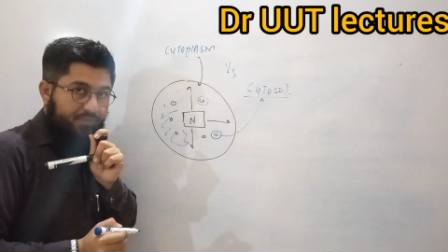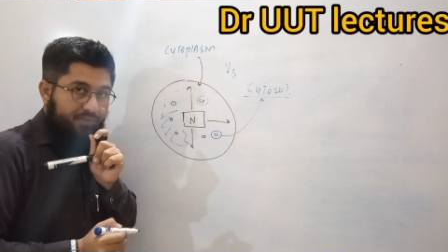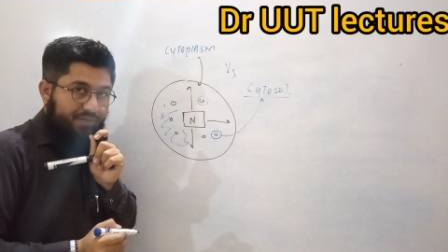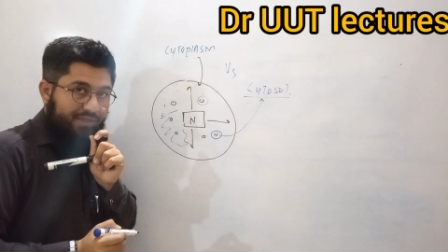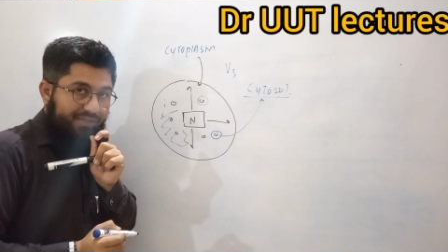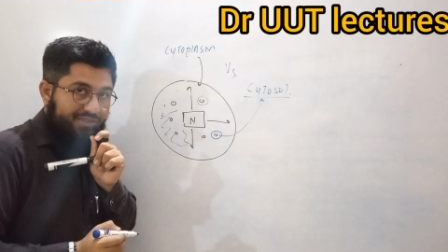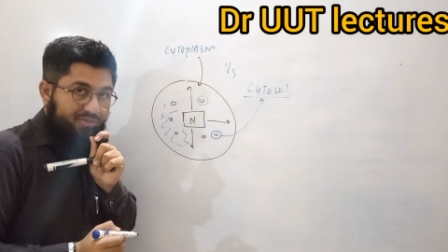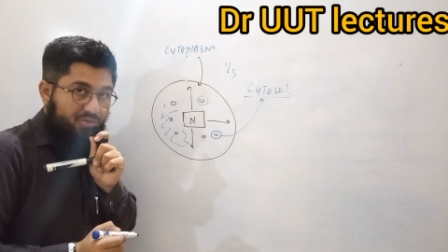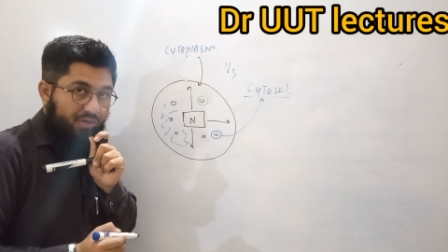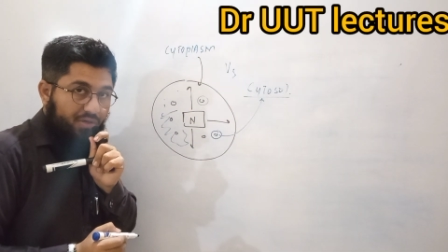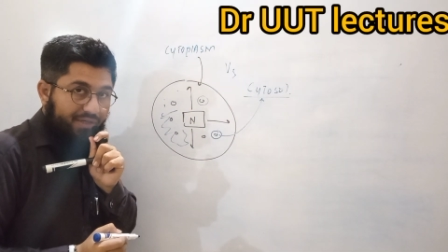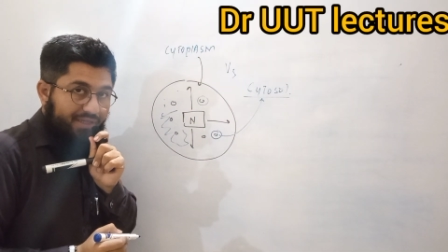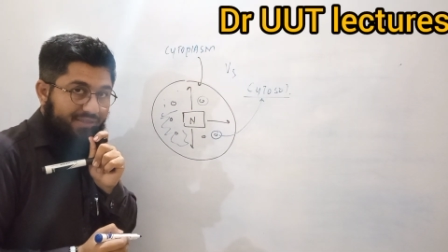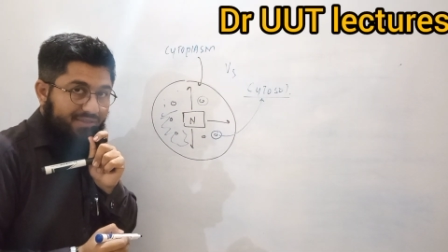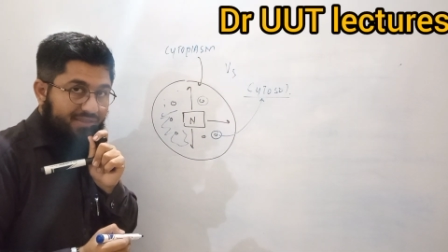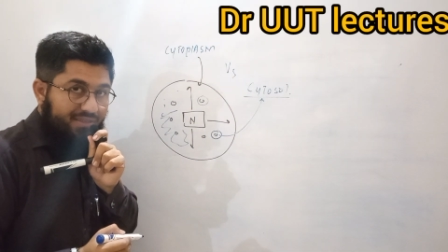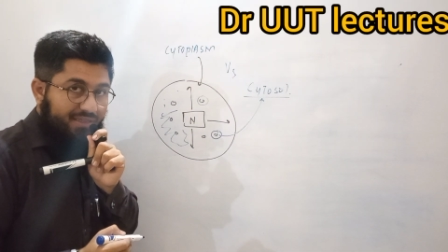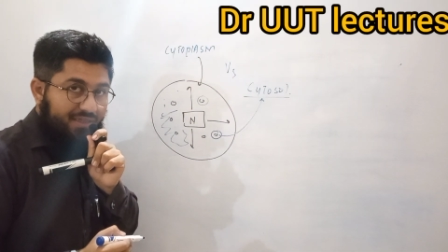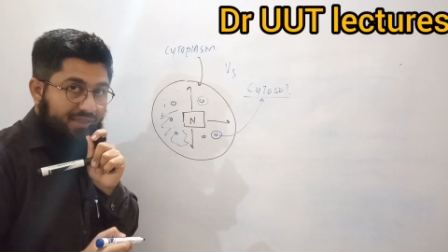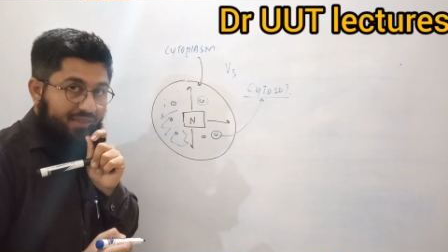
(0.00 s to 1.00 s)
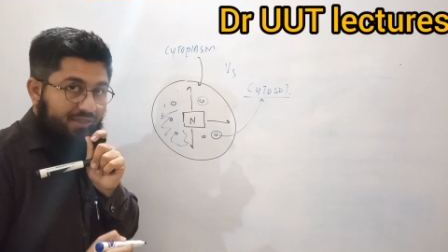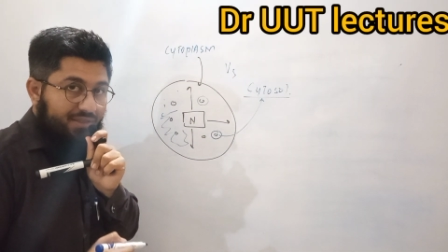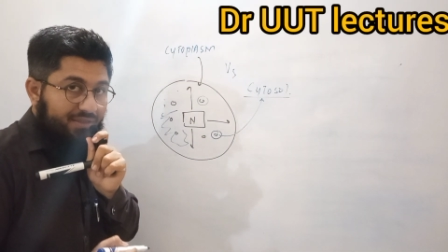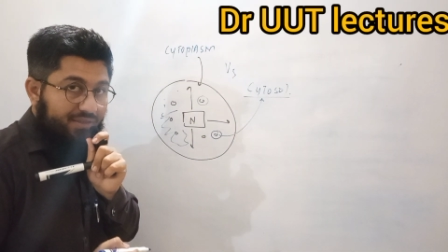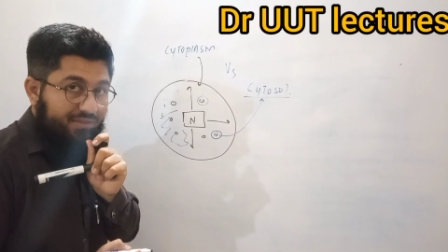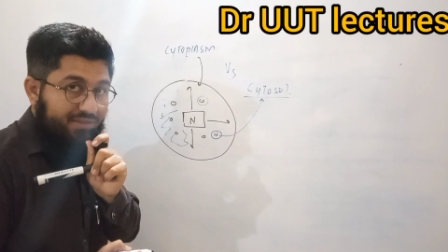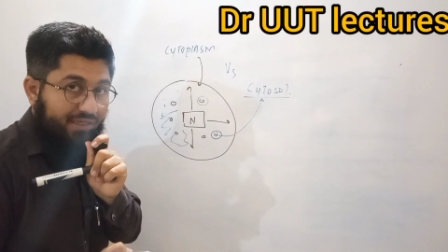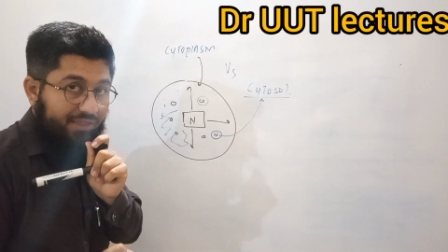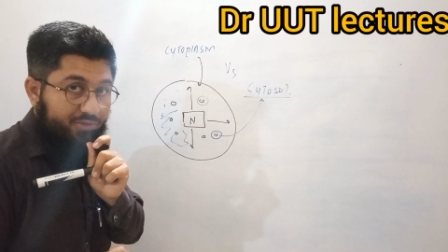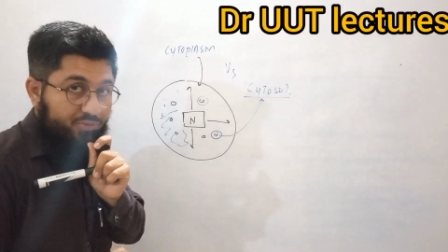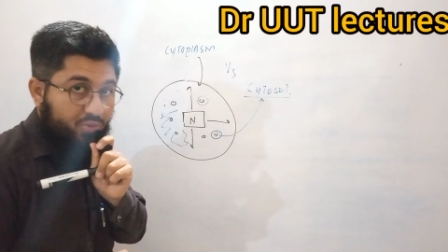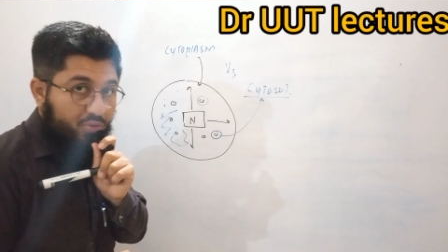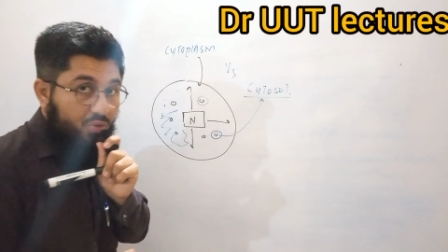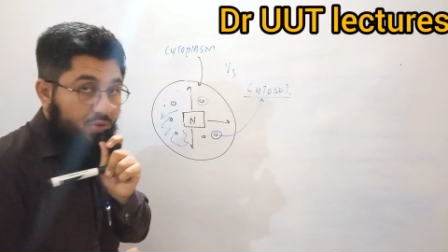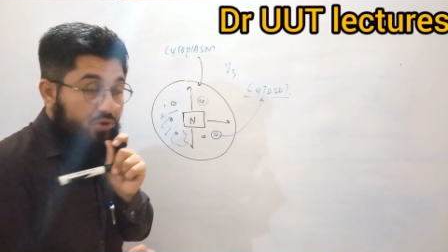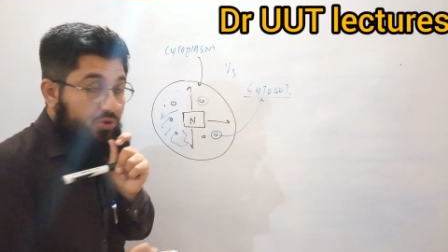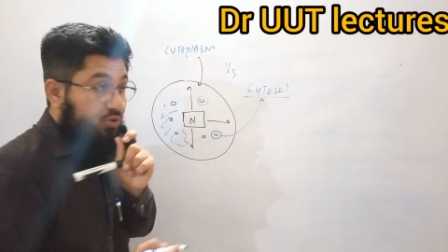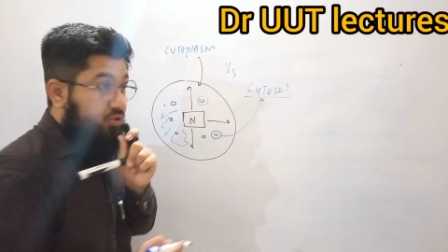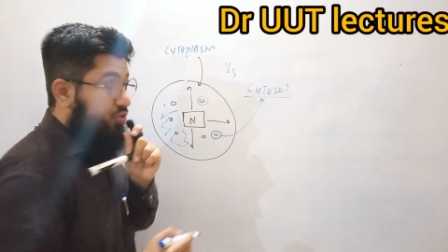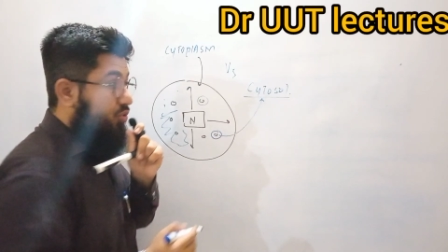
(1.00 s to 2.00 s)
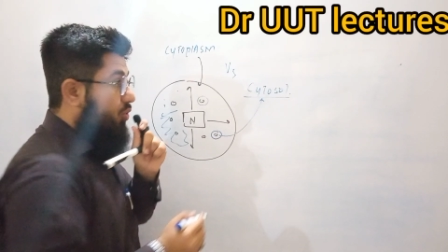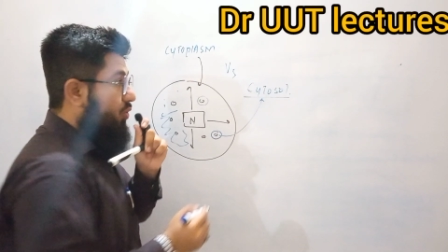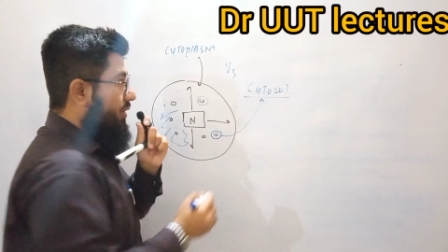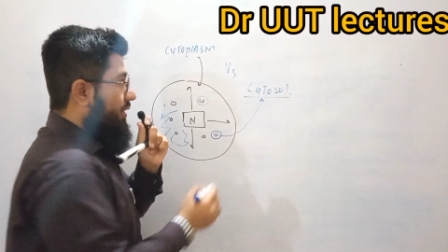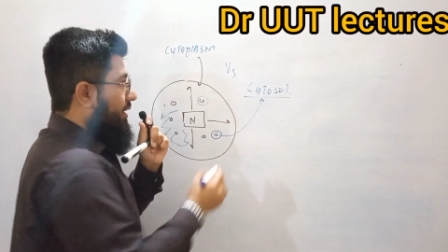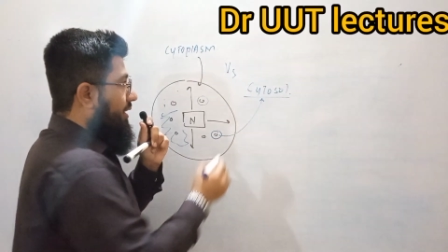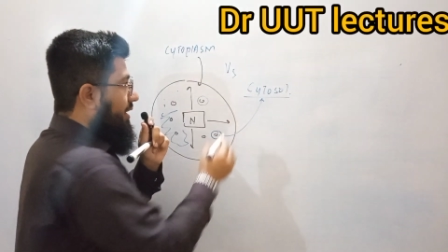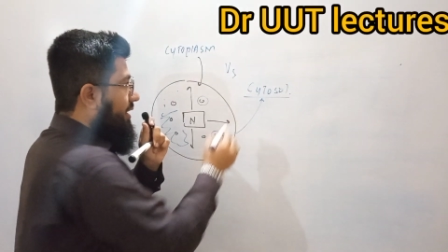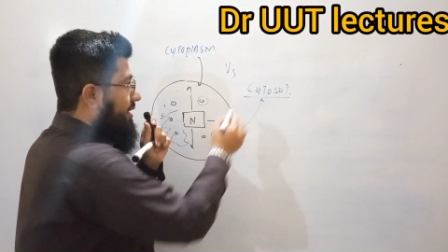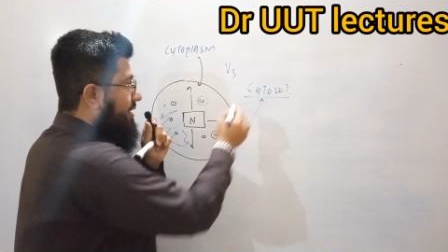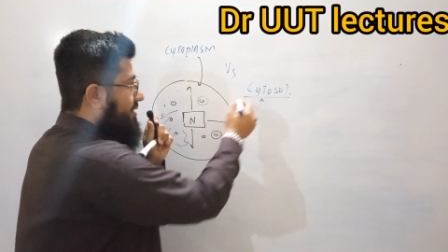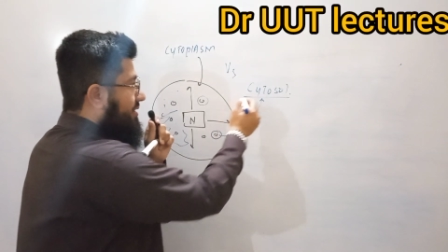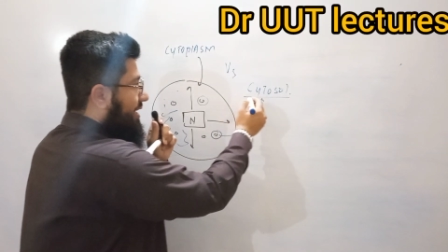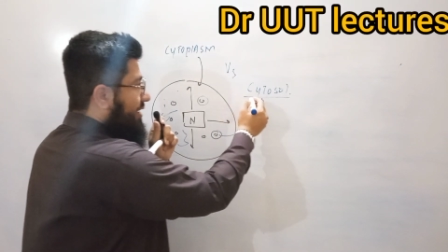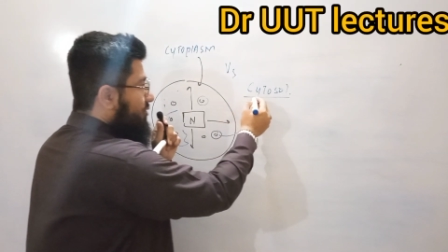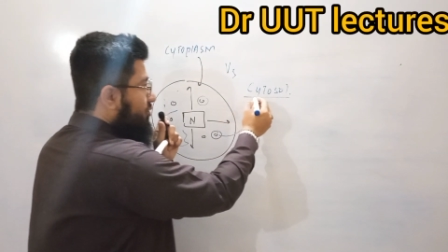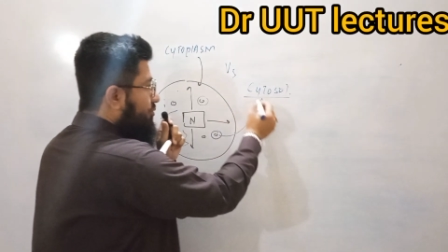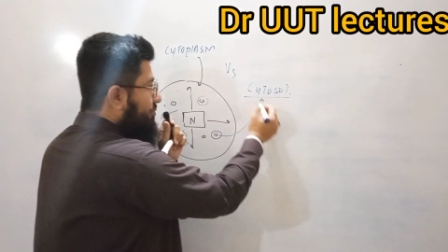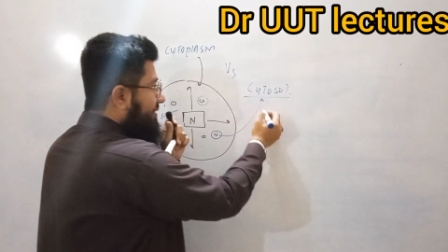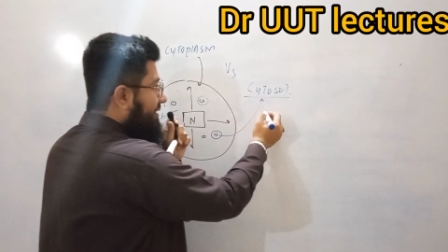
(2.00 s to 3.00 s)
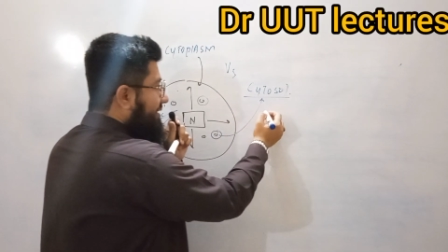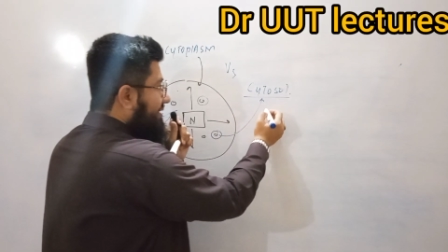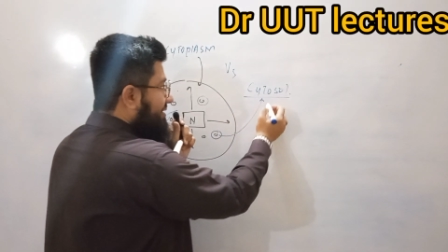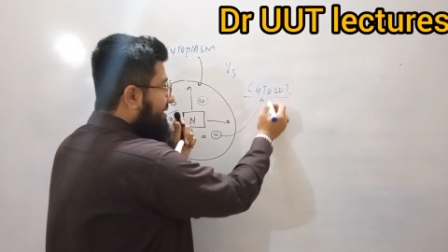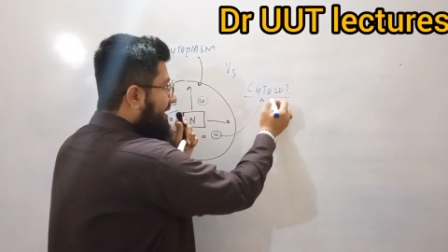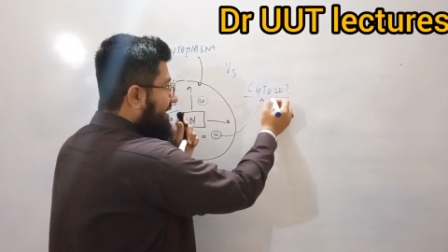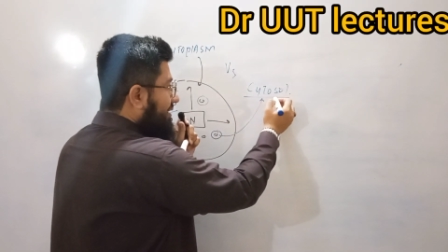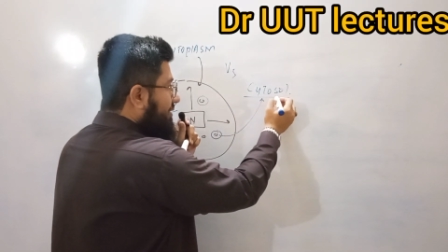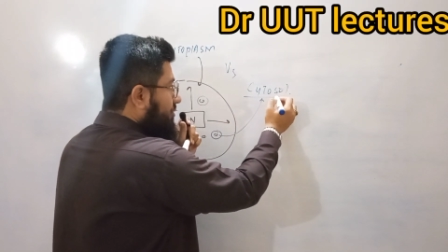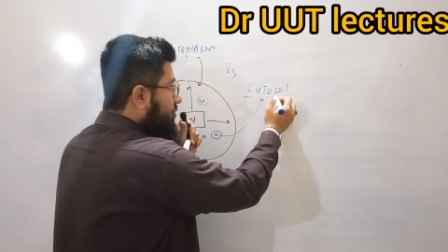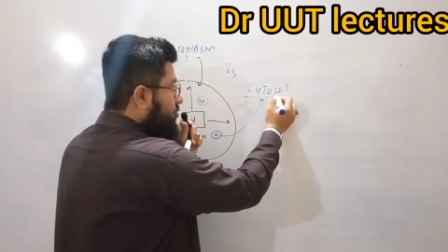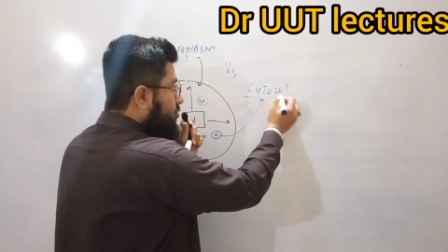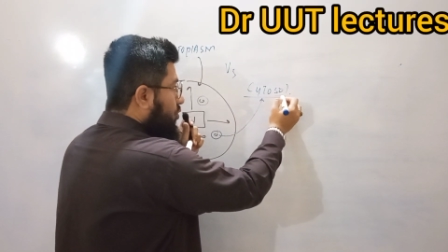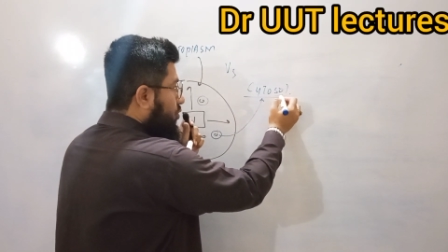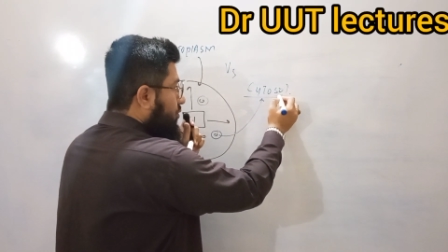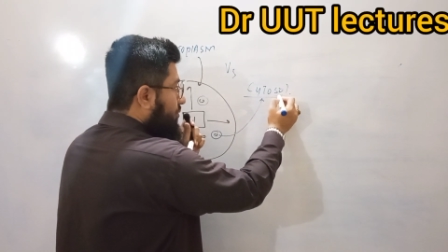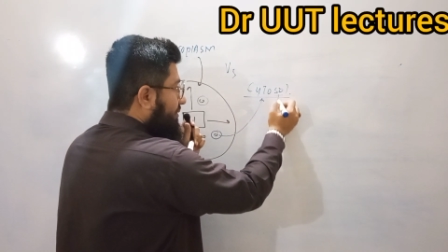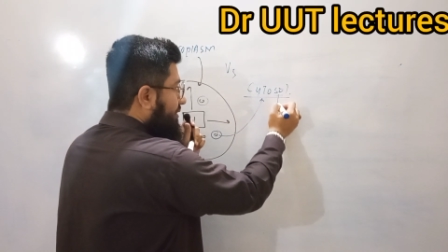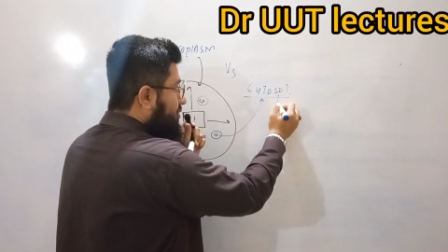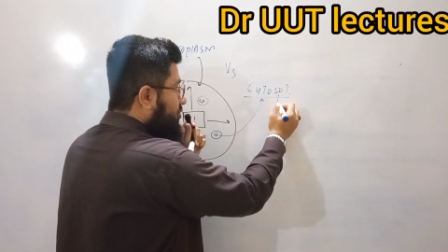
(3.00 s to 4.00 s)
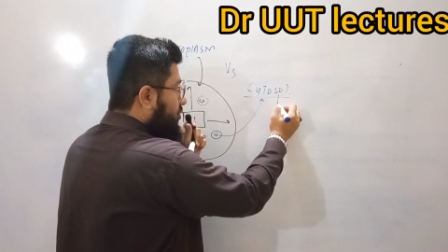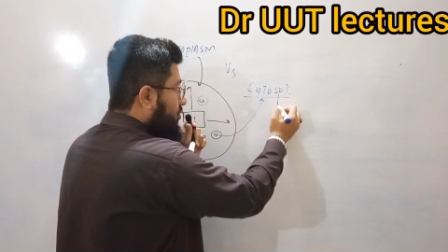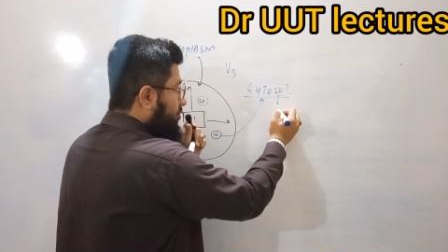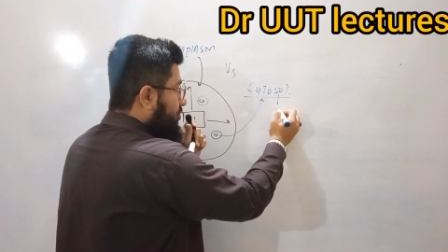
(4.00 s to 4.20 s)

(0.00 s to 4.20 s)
That is called as cytosol. Cyto means cell, sol means